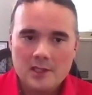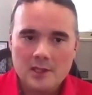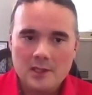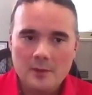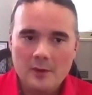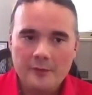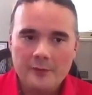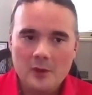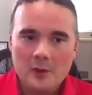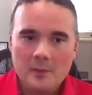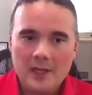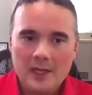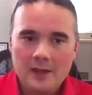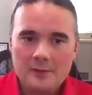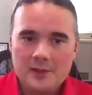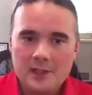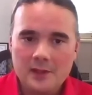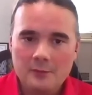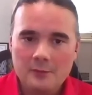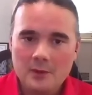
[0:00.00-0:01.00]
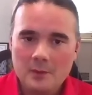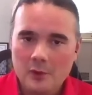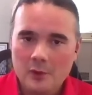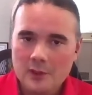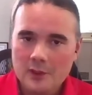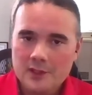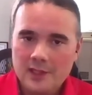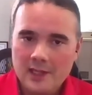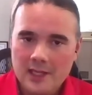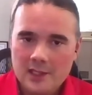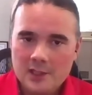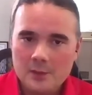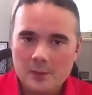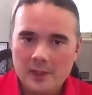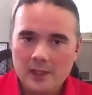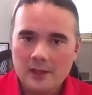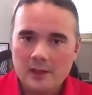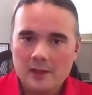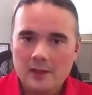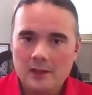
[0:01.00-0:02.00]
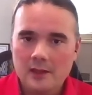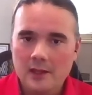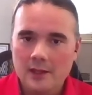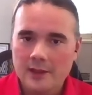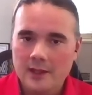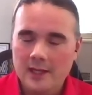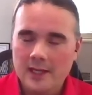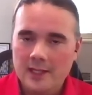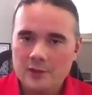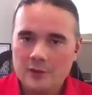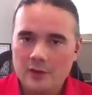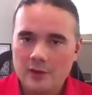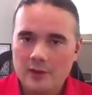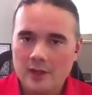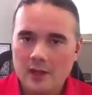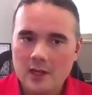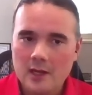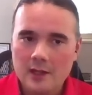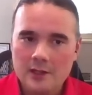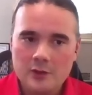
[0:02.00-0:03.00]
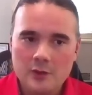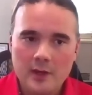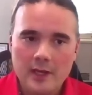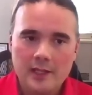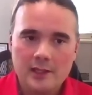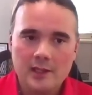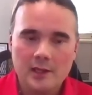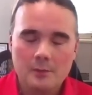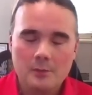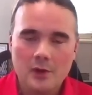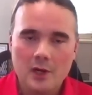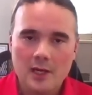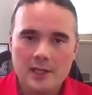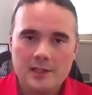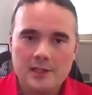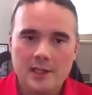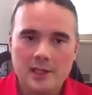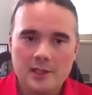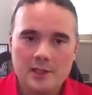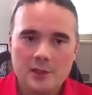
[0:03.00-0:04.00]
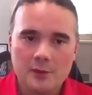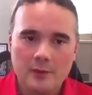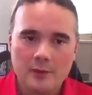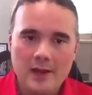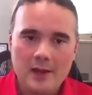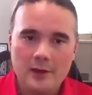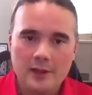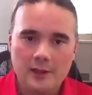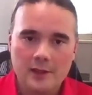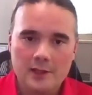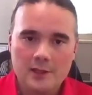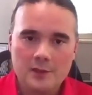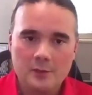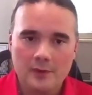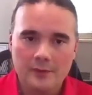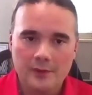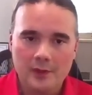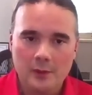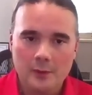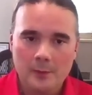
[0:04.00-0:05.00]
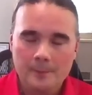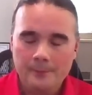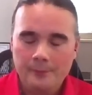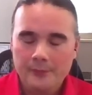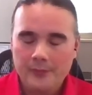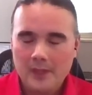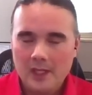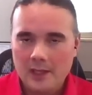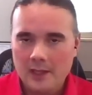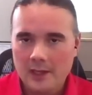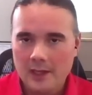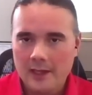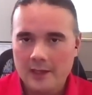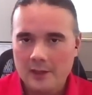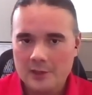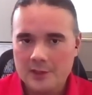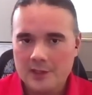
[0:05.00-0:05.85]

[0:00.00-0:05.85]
Some of you may have seen reports last week on the nature of the contracting process surrounding this review, and I